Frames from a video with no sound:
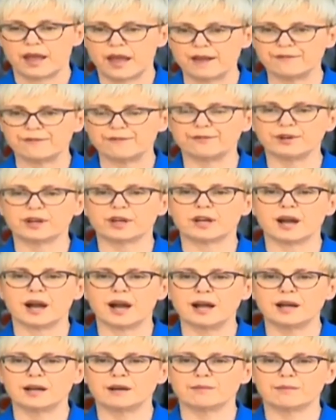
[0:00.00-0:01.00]

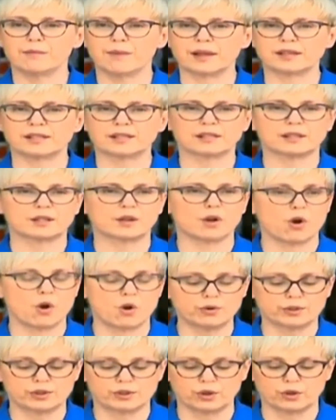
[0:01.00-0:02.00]
Africa must
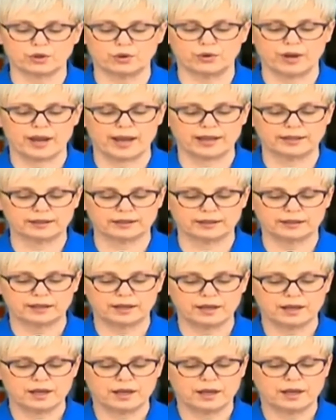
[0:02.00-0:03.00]
also unite.
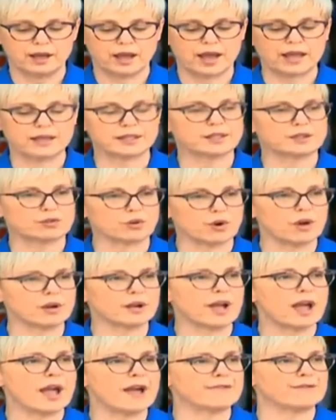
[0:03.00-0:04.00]
A
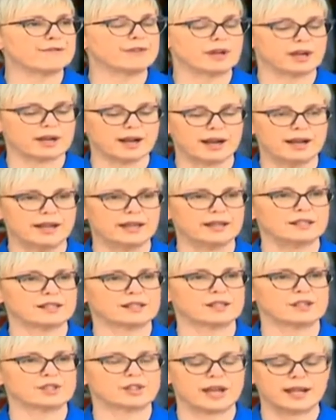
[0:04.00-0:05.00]
strong Africa,
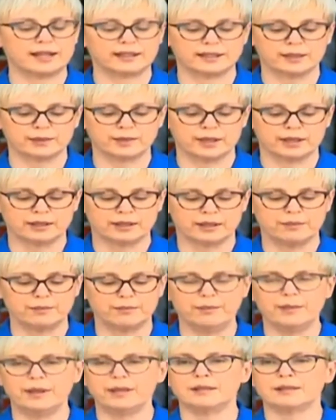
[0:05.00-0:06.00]
ladies and
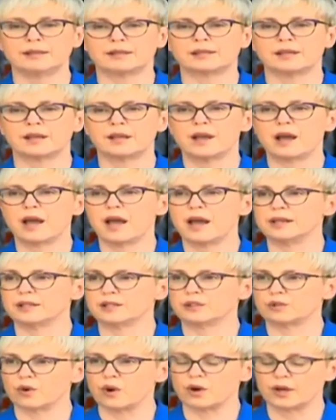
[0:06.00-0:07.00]
gentlemen, means a
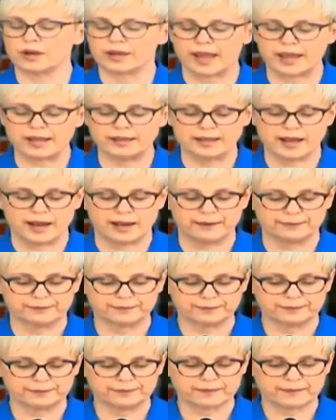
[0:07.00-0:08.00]
strong
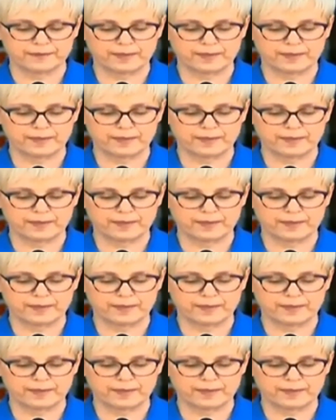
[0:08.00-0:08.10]
Kenya.